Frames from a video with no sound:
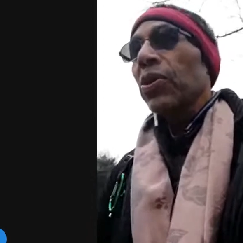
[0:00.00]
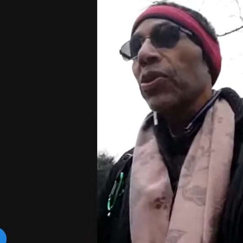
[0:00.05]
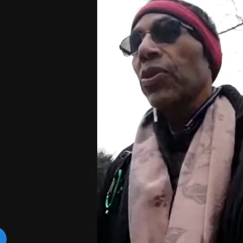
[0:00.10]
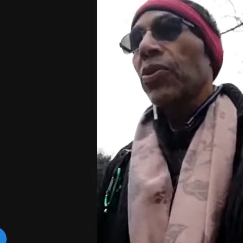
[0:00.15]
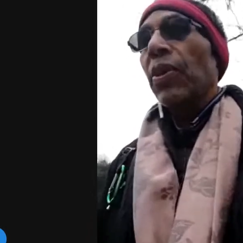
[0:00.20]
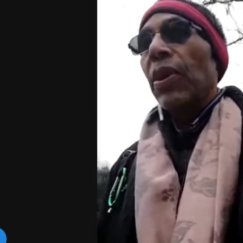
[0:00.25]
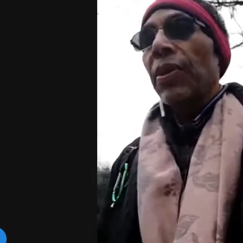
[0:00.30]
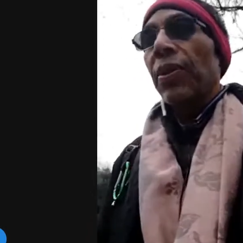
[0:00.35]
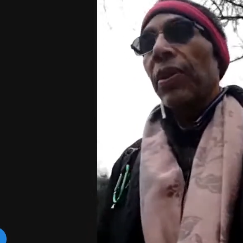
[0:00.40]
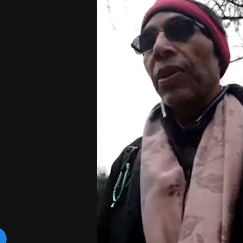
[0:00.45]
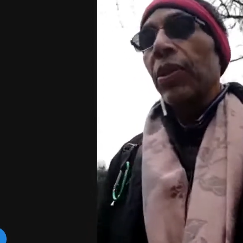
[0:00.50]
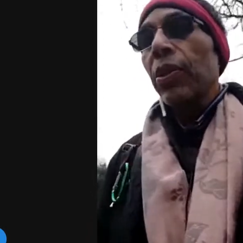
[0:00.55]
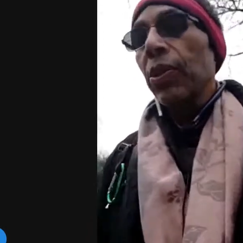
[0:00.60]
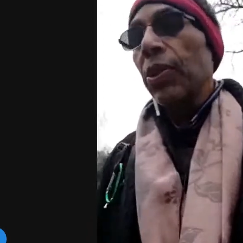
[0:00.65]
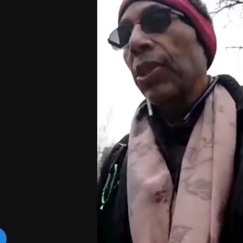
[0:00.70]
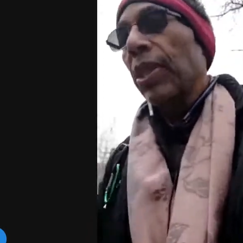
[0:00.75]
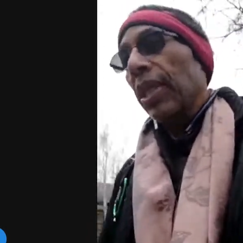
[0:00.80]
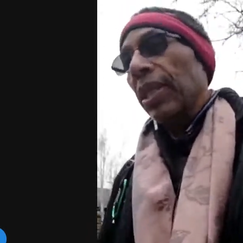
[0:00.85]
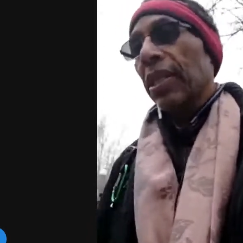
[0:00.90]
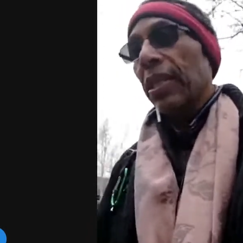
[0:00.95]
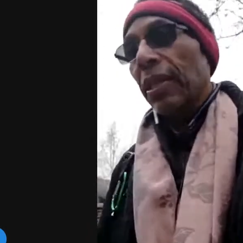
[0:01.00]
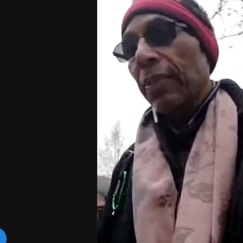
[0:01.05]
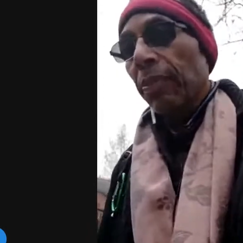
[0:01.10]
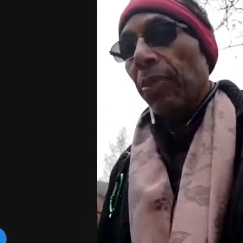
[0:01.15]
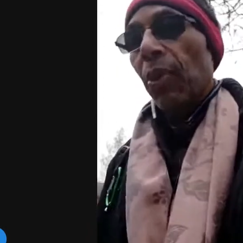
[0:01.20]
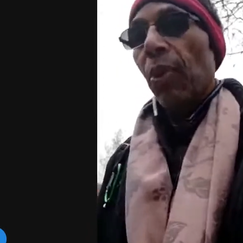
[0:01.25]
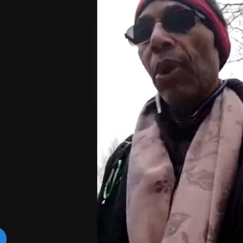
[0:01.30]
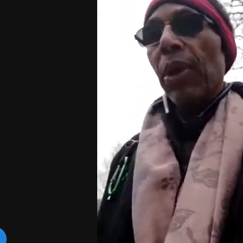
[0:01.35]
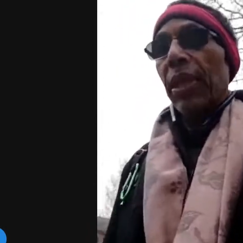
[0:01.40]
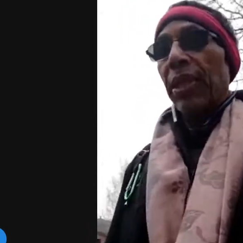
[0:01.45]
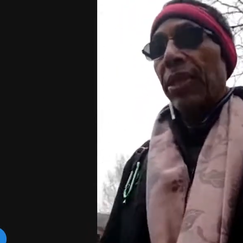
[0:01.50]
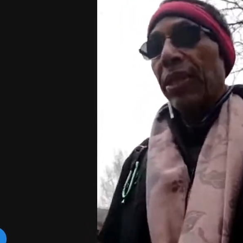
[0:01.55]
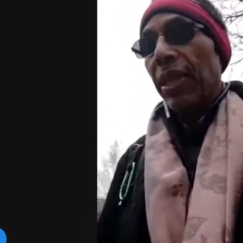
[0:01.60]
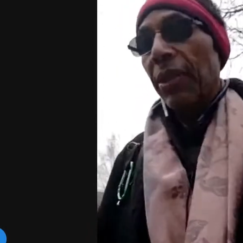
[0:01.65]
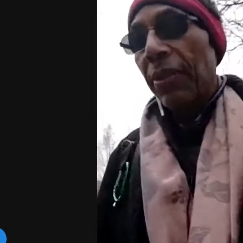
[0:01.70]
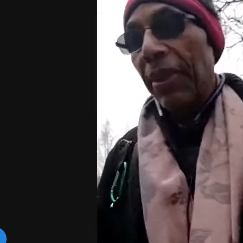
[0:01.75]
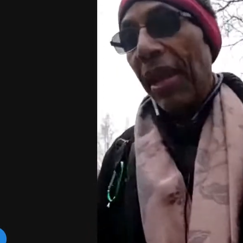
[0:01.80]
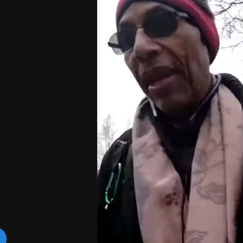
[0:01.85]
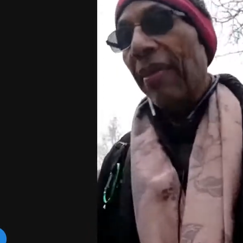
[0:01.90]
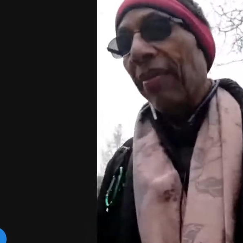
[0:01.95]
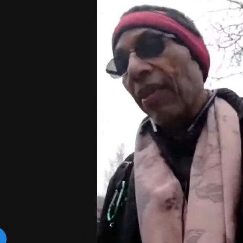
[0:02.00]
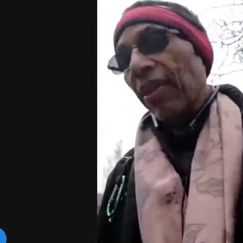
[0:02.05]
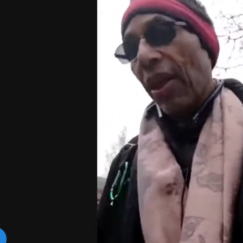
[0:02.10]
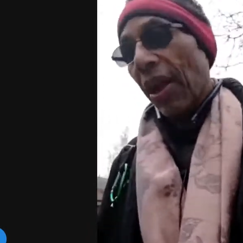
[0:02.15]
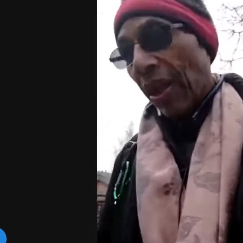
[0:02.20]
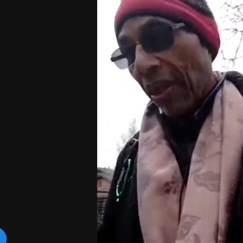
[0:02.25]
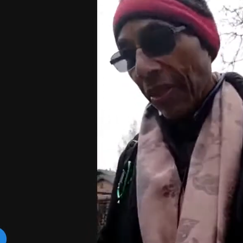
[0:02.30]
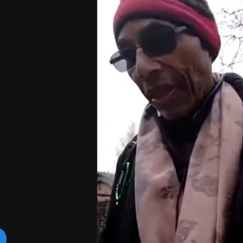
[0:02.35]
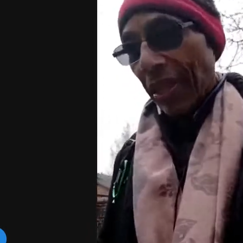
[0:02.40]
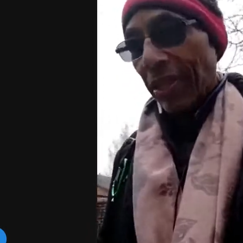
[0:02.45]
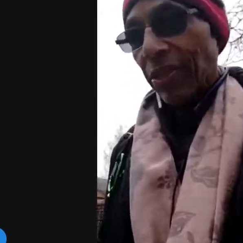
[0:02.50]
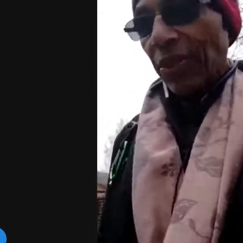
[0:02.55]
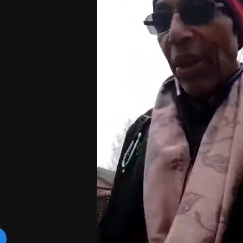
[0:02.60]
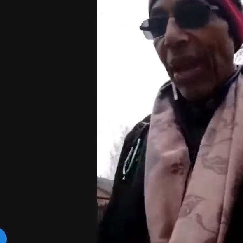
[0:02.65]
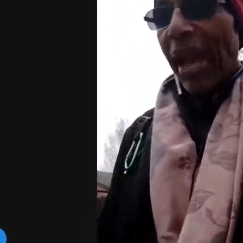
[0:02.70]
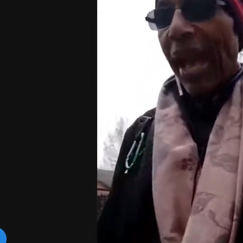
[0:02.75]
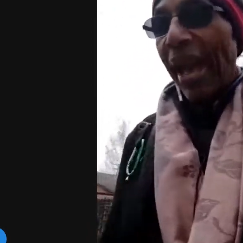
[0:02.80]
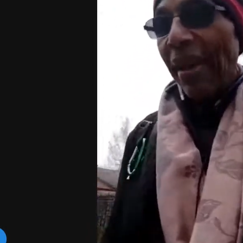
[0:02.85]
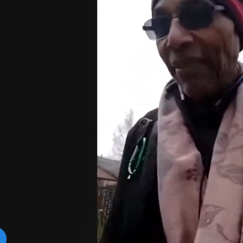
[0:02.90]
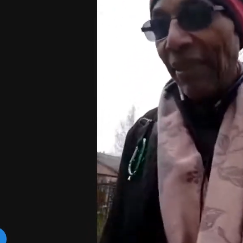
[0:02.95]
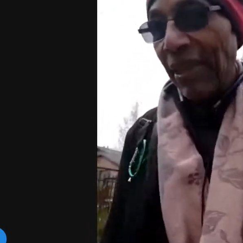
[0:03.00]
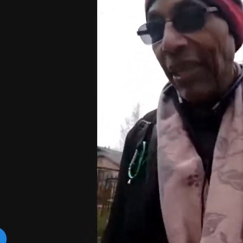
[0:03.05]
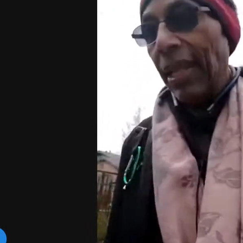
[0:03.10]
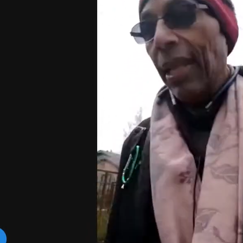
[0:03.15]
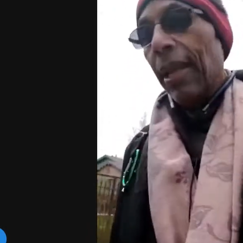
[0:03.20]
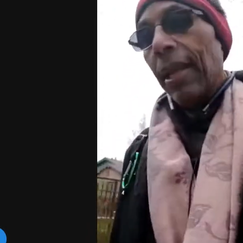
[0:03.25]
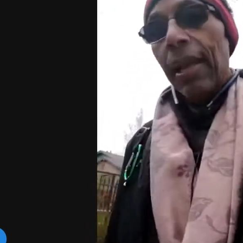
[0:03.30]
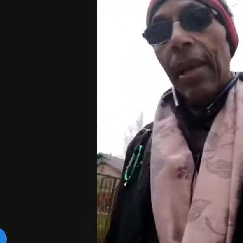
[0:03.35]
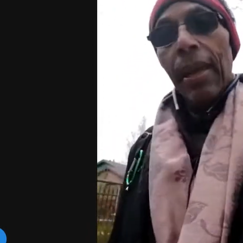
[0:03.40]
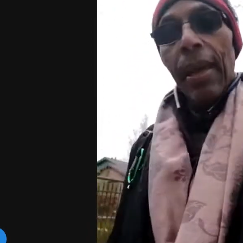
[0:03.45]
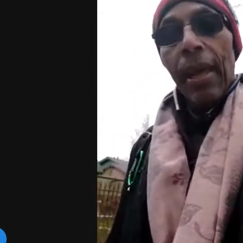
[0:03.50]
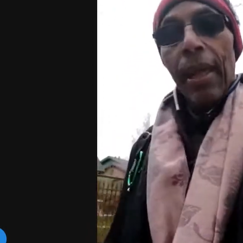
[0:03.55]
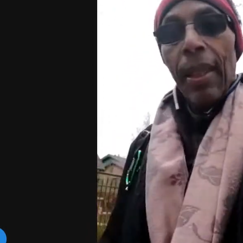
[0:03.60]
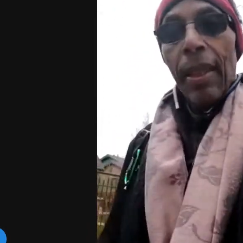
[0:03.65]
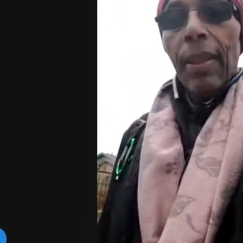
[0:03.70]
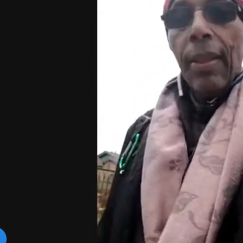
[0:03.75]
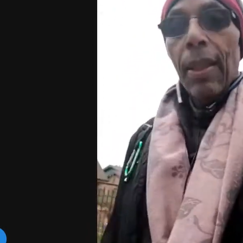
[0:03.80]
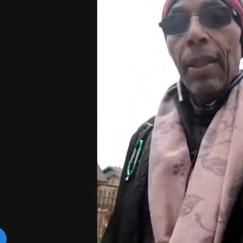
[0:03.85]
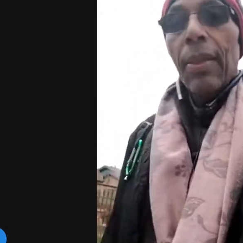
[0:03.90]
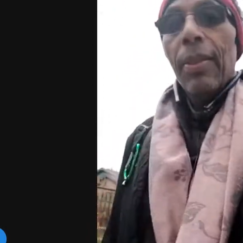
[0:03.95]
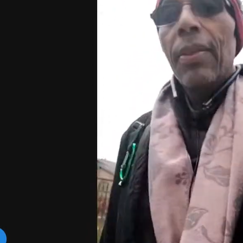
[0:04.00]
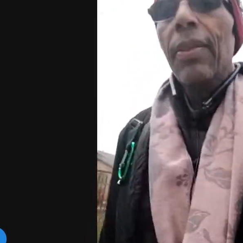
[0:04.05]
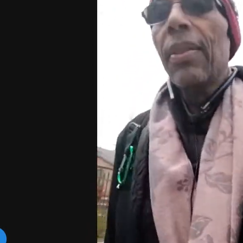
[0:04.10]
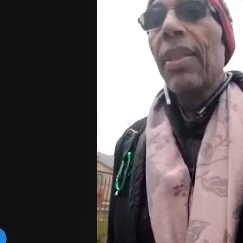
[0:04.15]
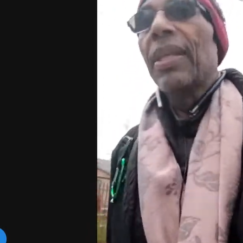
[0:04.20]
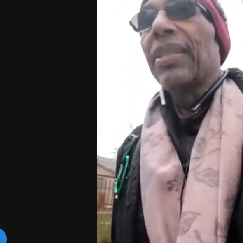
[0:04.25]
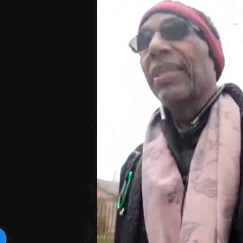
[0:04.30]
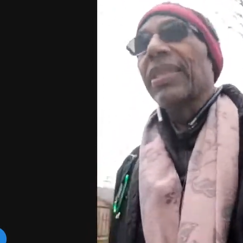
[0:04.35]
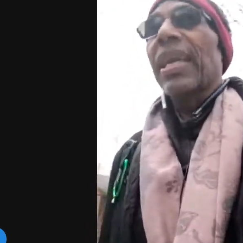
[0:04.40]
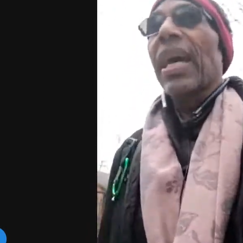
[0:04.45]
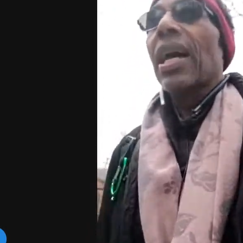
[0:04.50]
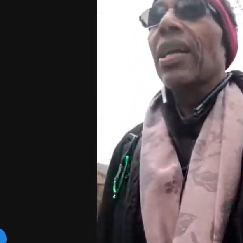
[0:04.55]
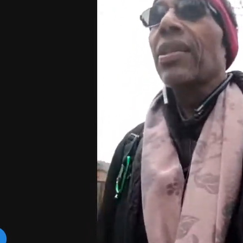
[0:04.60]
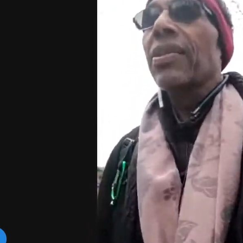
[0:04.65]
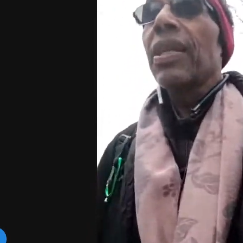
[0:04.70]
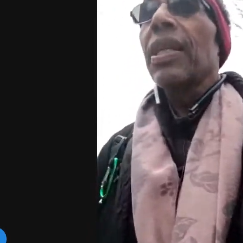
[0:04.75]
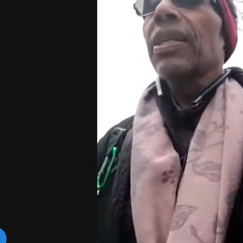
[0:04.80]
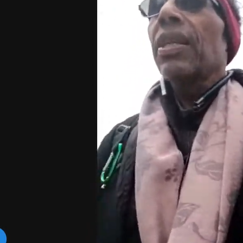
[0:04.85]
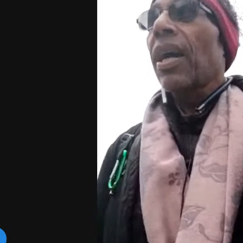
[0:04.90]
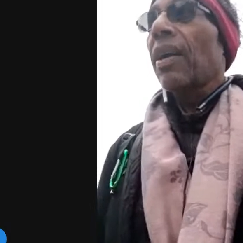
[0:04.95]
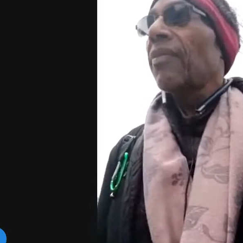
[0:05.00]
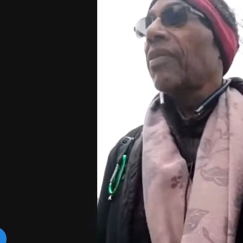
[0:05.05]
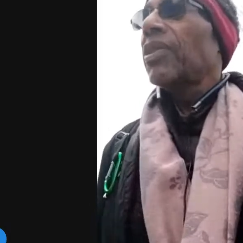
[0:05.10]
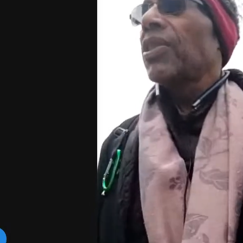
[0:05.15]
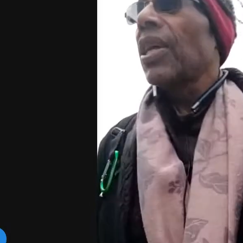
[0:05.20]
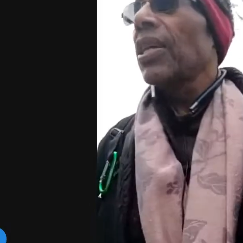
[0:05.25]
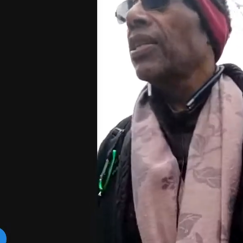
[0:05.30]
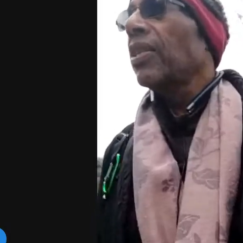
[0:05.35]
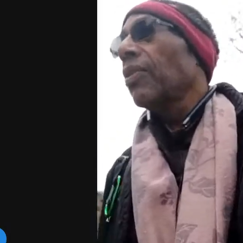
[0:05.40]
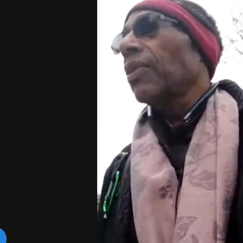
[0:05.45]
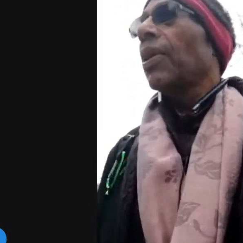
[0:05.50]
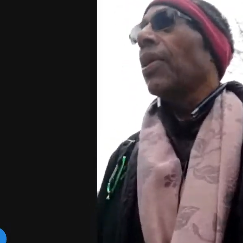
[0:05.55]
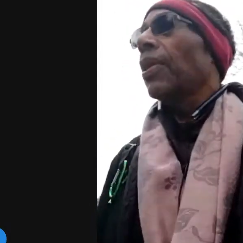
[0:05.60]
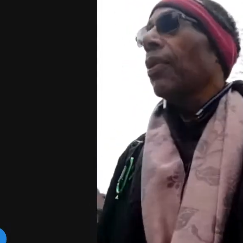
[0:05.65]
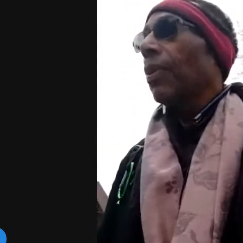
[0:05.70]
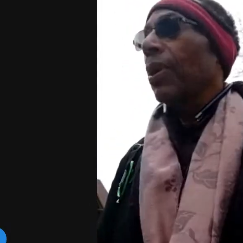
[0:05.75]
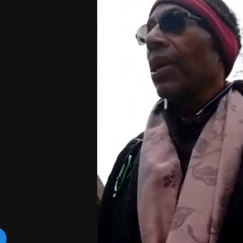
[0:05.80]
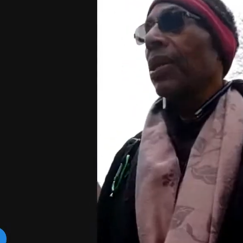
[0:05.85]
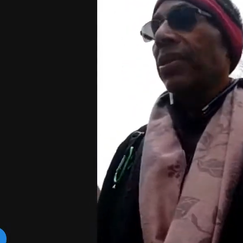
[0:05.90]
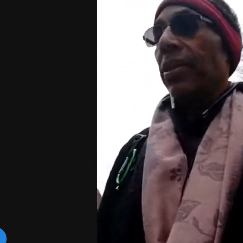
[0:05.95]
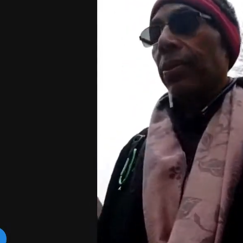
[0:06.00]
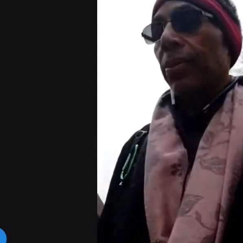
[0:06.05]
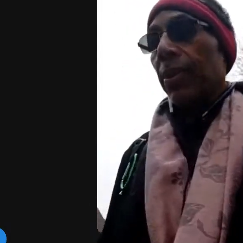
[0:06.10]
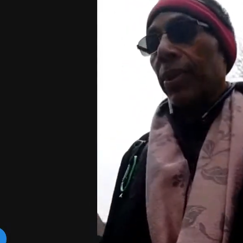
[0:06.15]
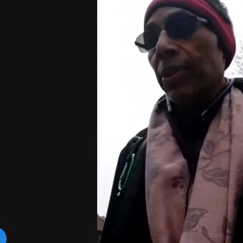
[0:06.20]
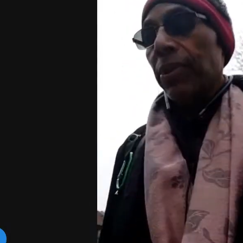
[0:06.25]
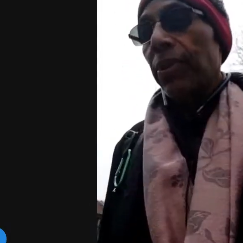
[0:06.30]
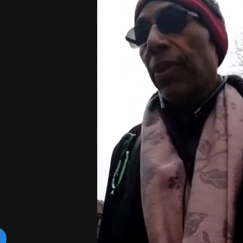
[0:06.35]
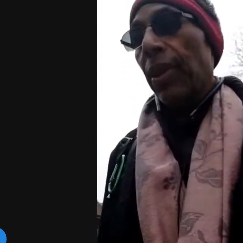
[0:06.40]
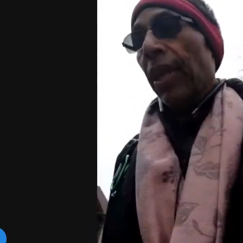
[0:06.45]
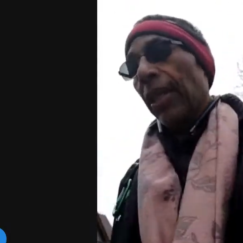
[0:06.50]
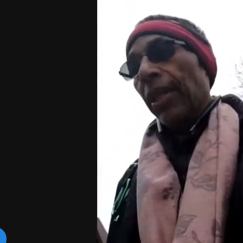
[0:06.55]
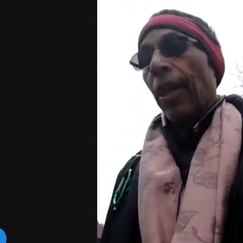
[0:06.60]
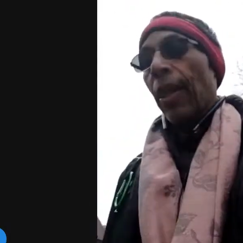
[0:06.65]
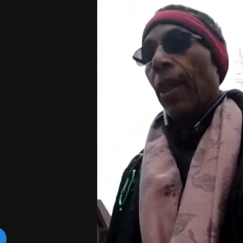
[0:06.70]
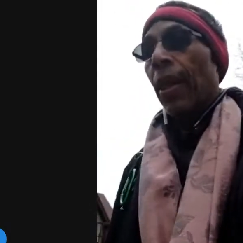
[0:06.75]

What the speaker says: strength that you see in this employee that you're having this counseling conversation with? What is a real strength?